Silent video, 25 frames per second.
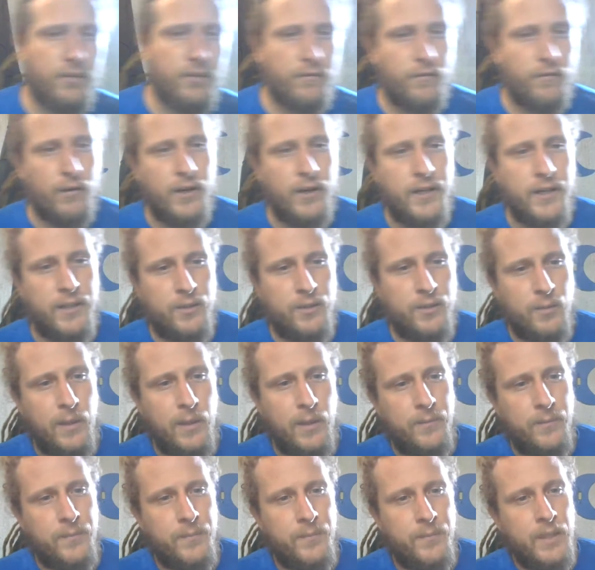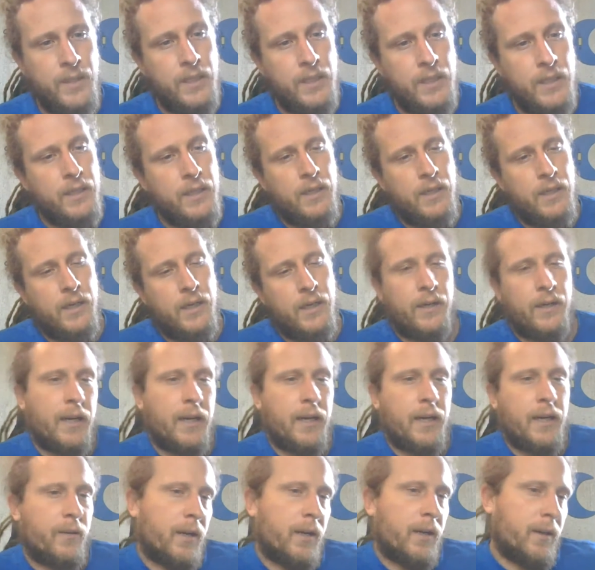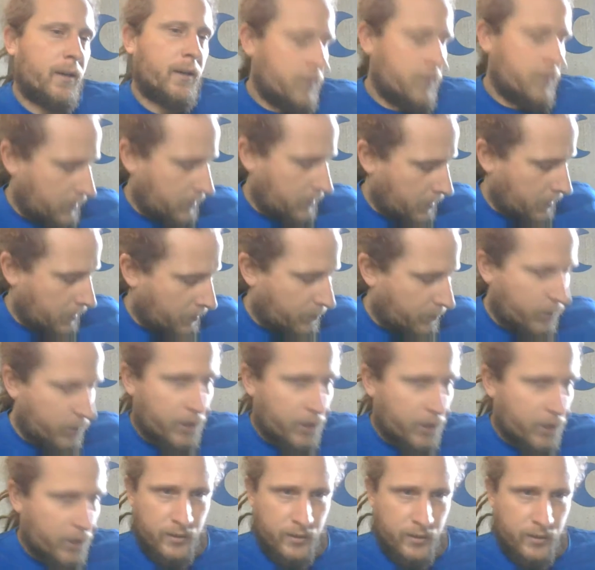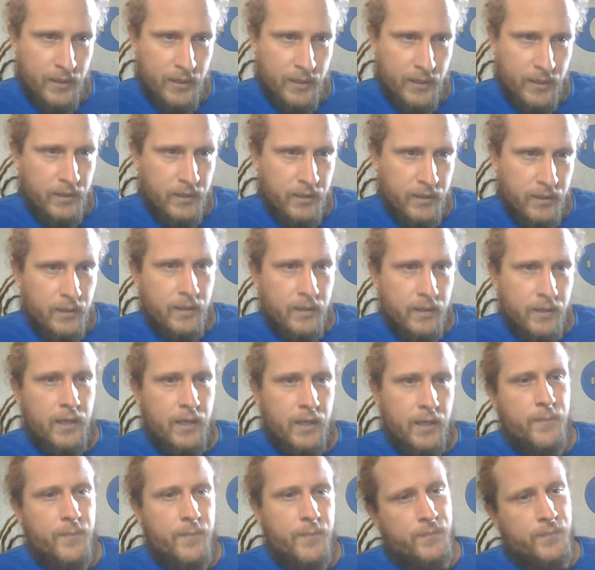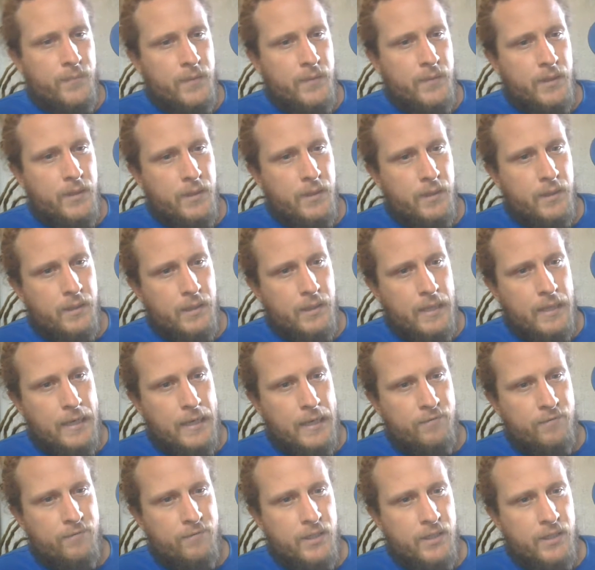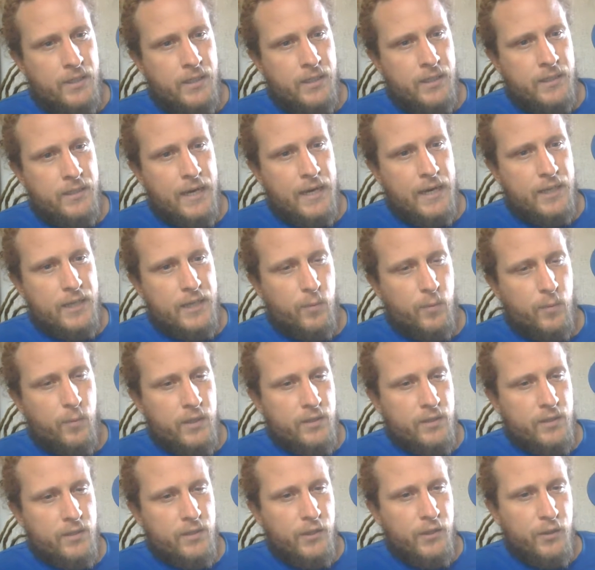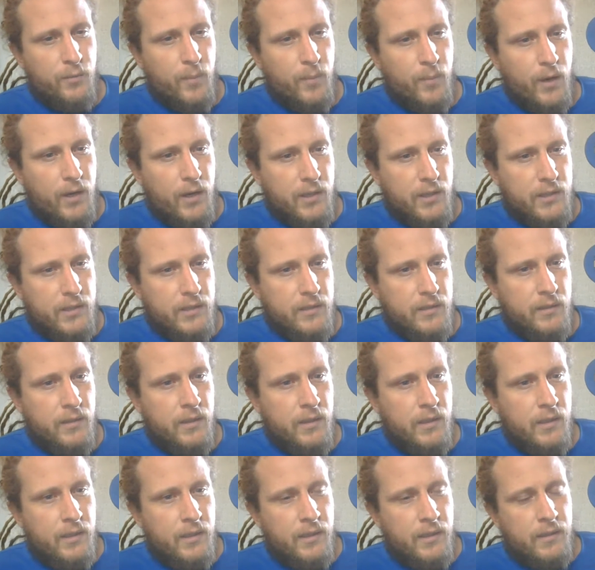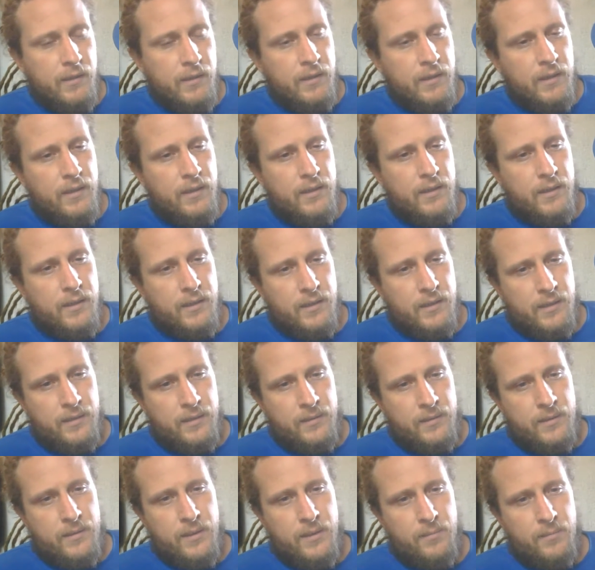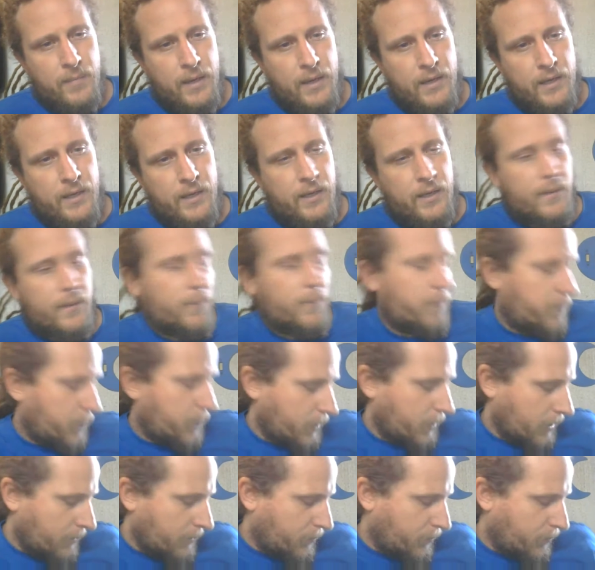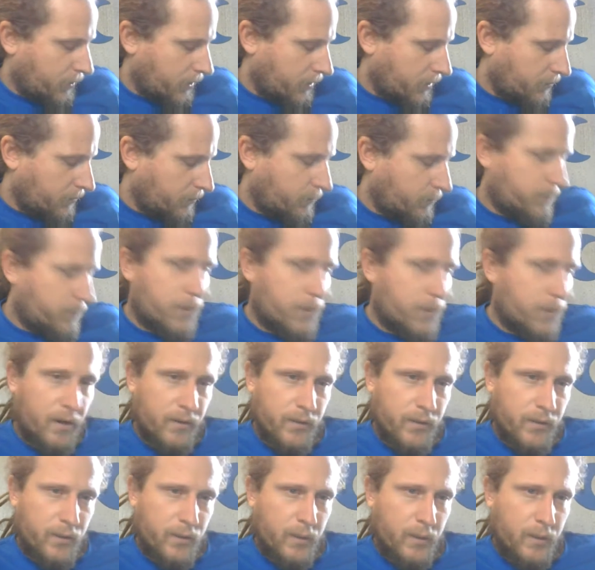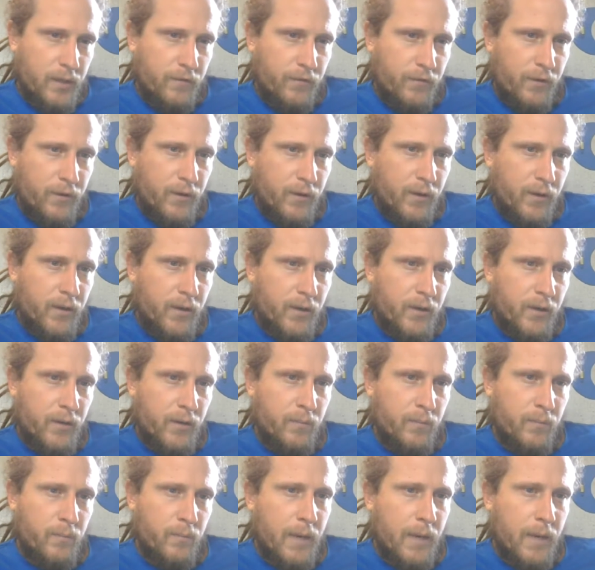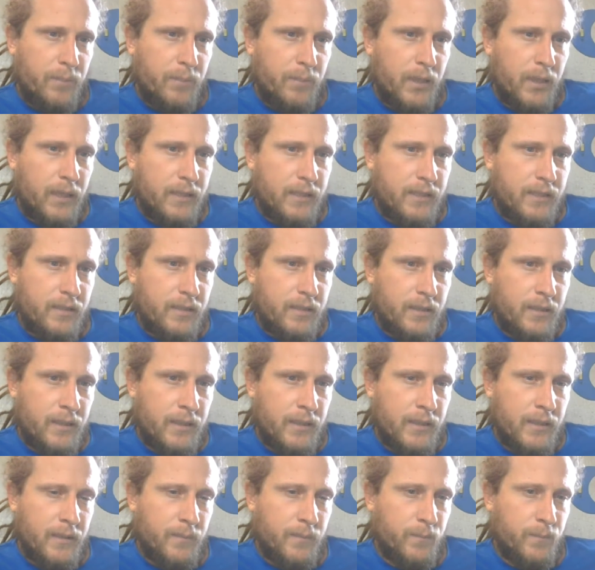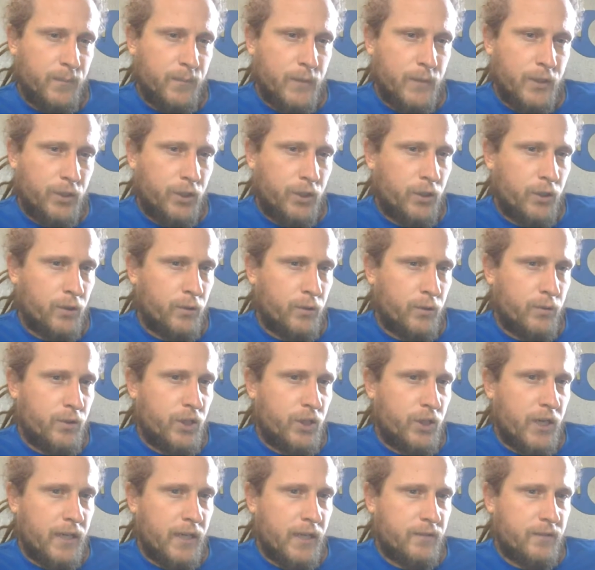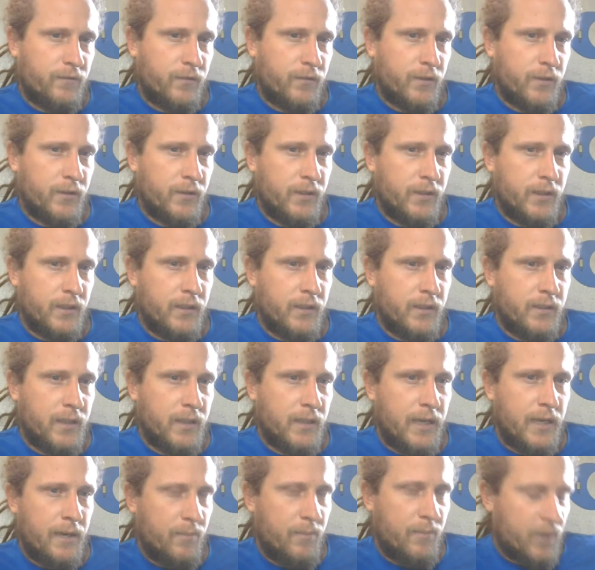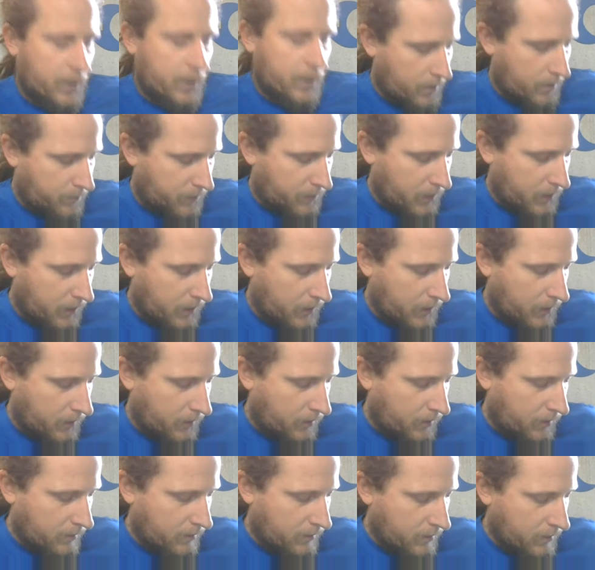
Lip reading: for it as well, and how that process went. AV dashboard is on a new box. I put in a PR this week for Met Plus to show Chet for the dynamic updating